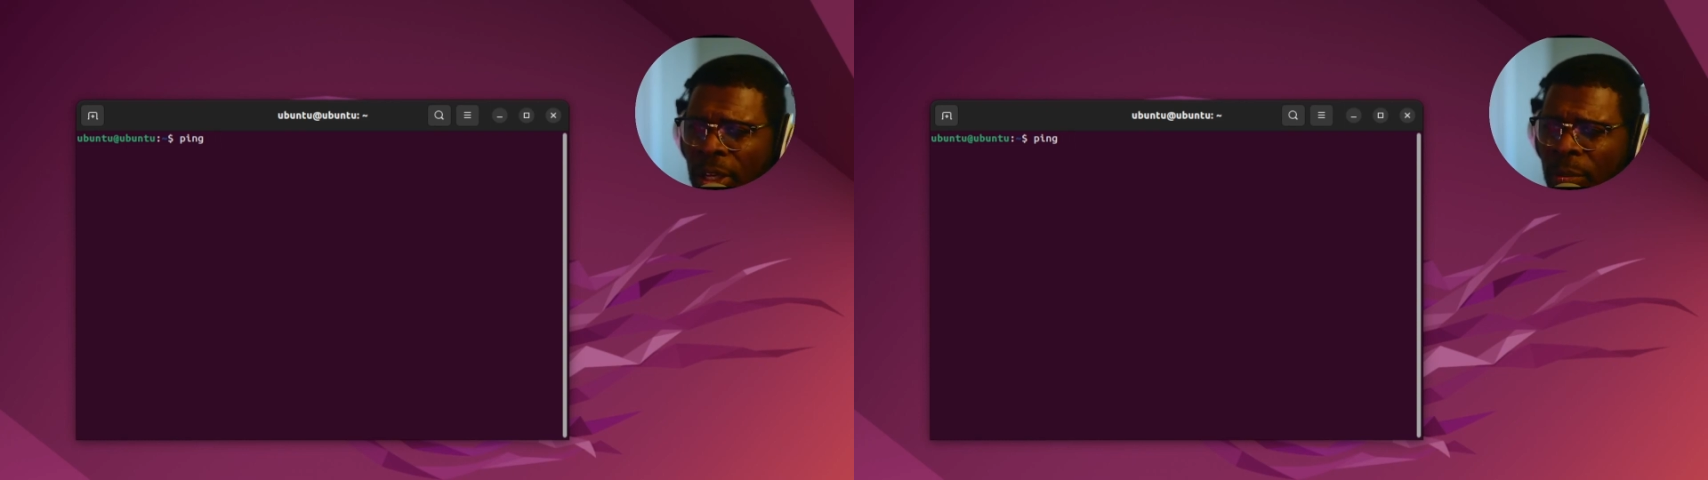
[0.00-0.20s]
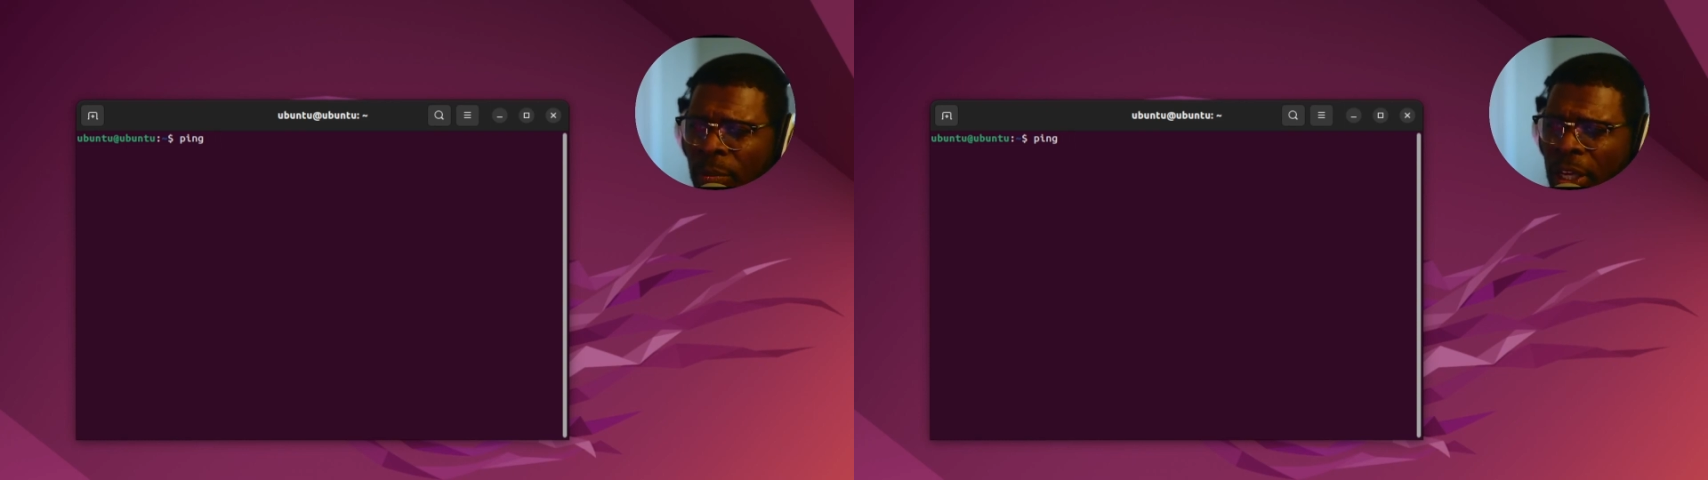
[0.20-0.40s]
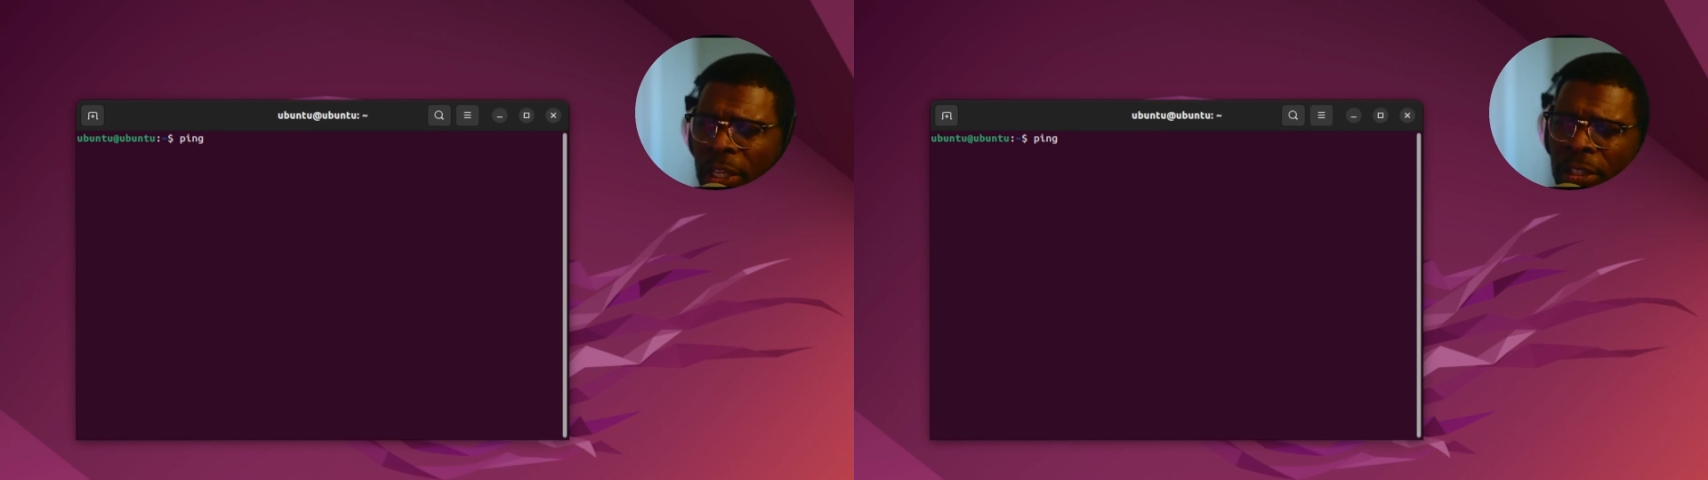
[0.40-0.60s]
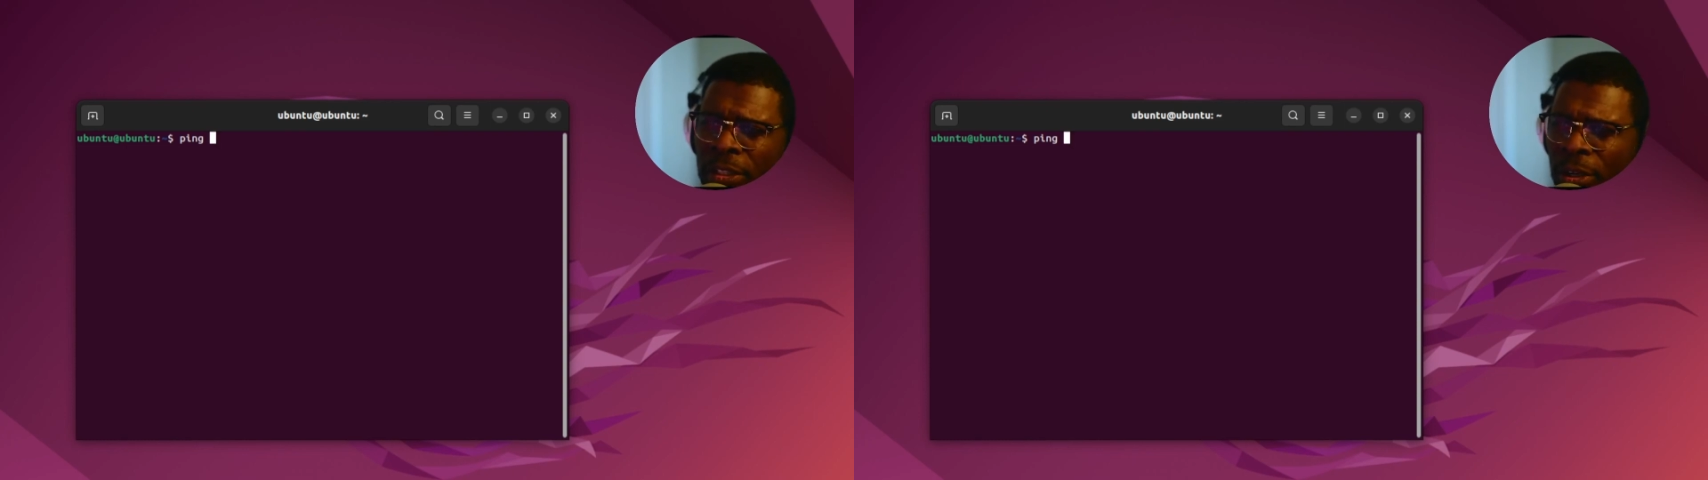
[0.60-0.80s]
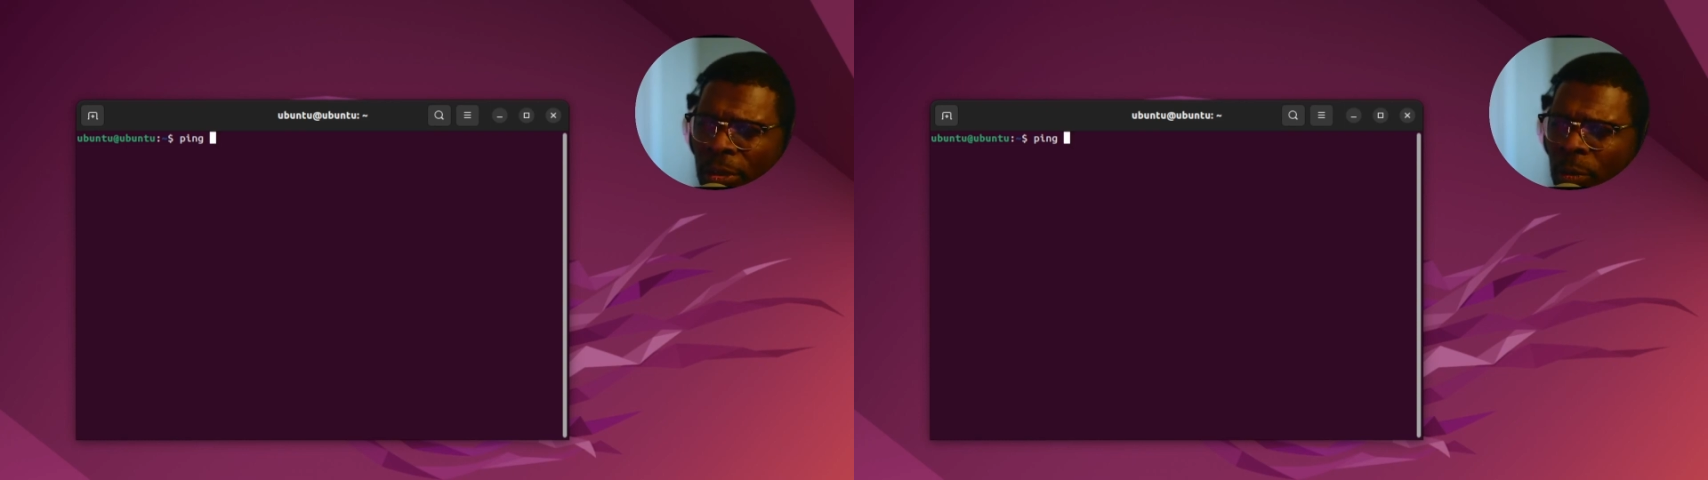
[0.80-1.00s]
ping a
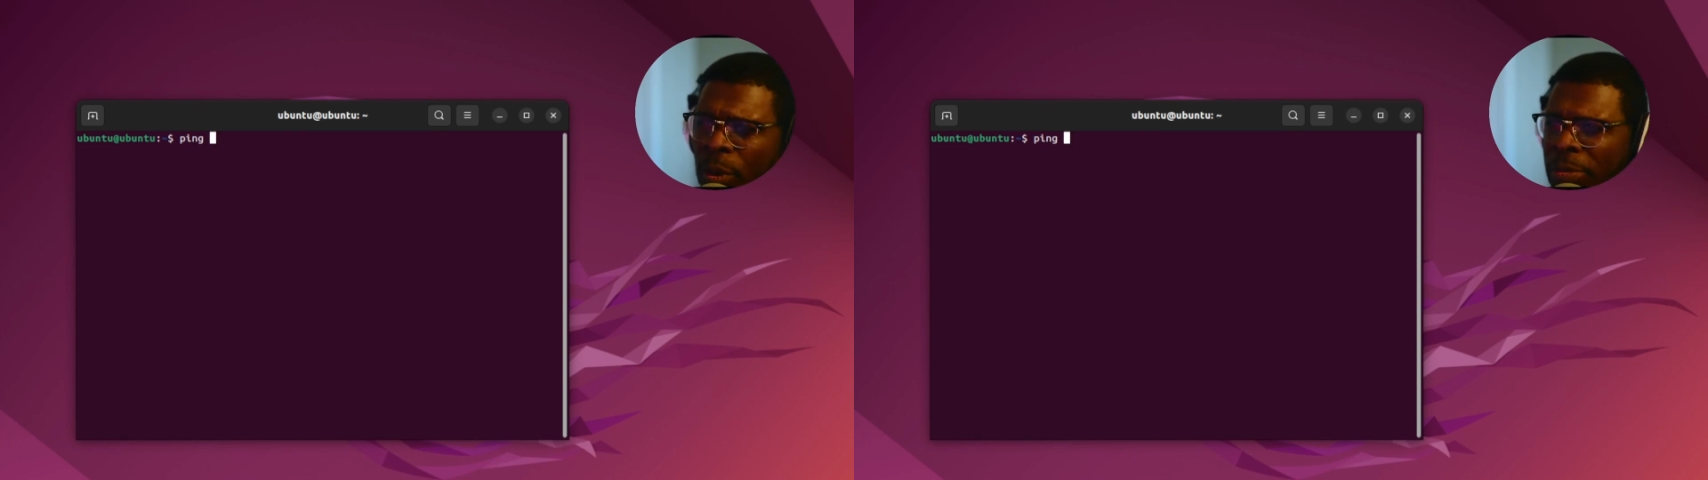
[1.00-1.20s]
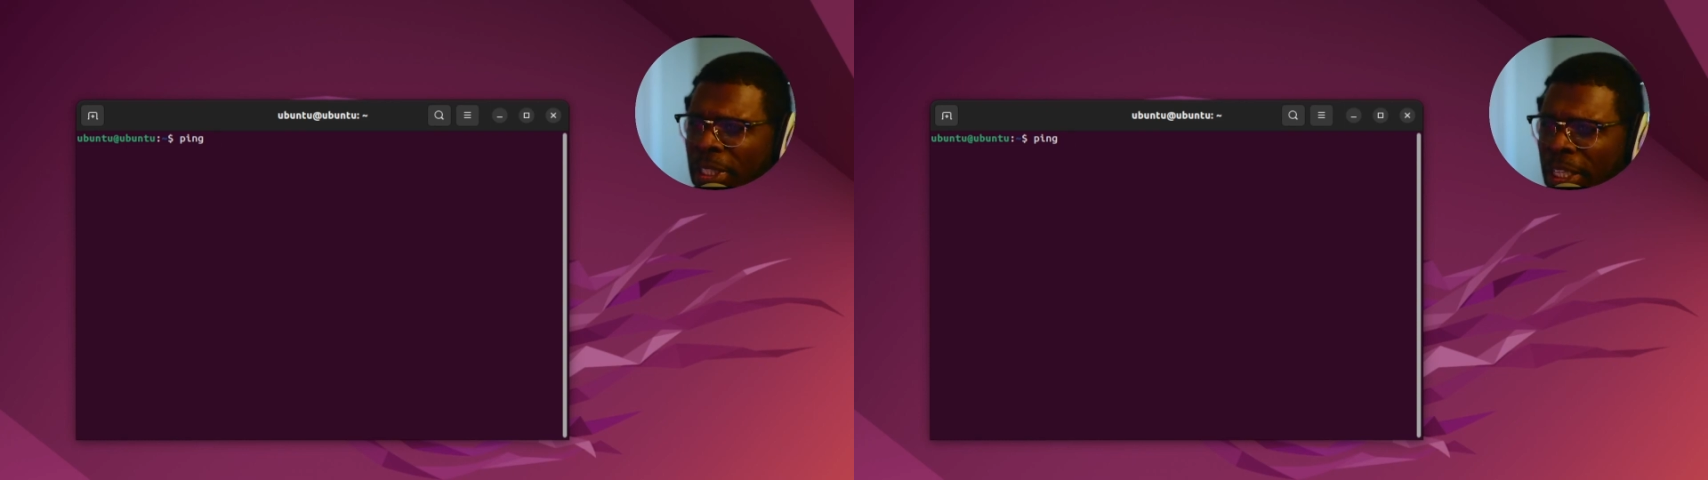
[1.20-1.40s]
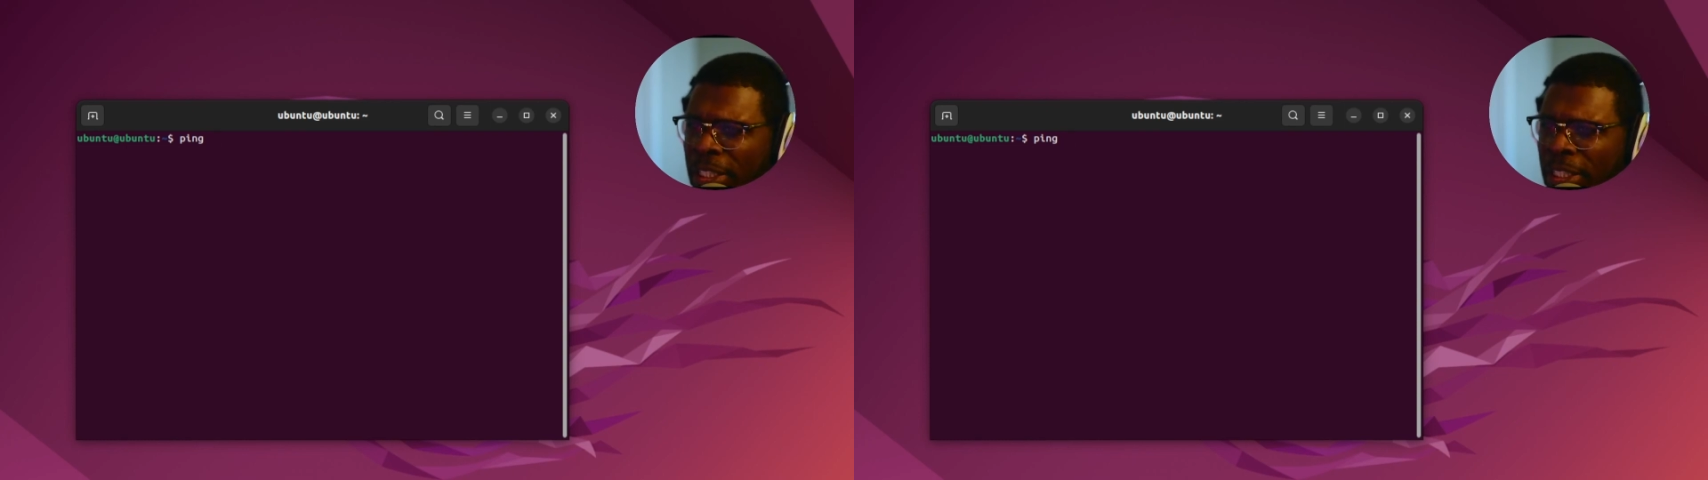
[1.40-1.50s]
certain website